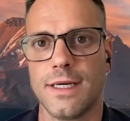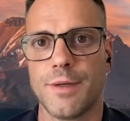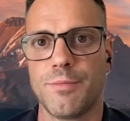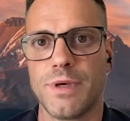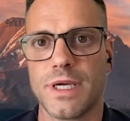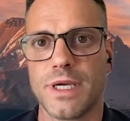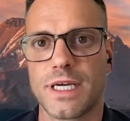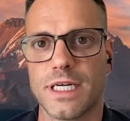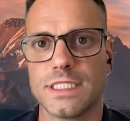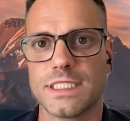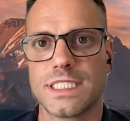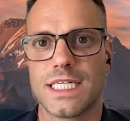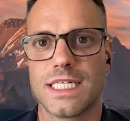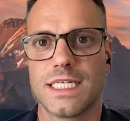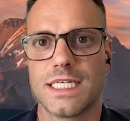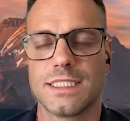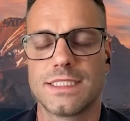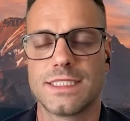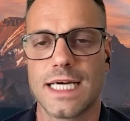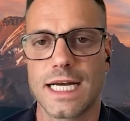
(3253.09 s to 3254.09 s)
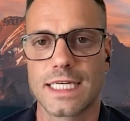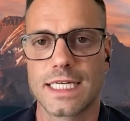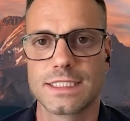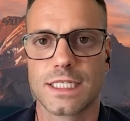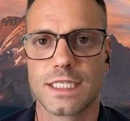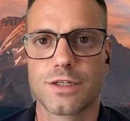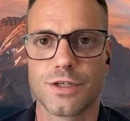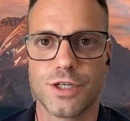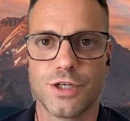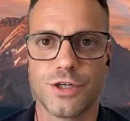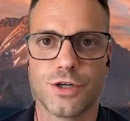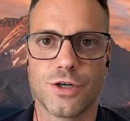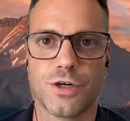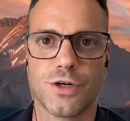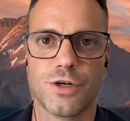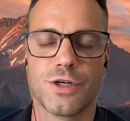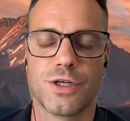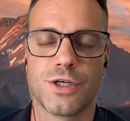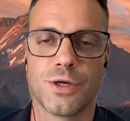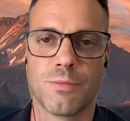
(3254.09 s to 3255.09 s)
because technically
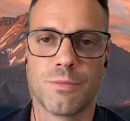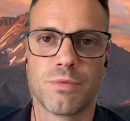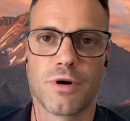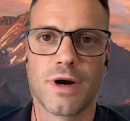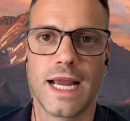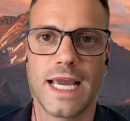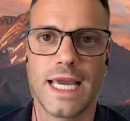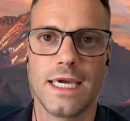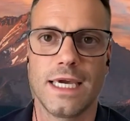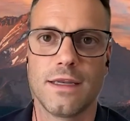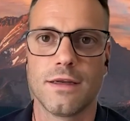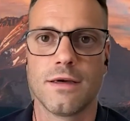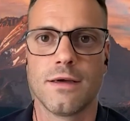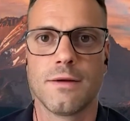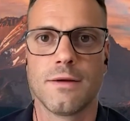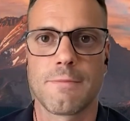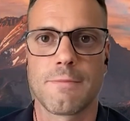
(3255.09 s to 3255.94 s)
your, your brain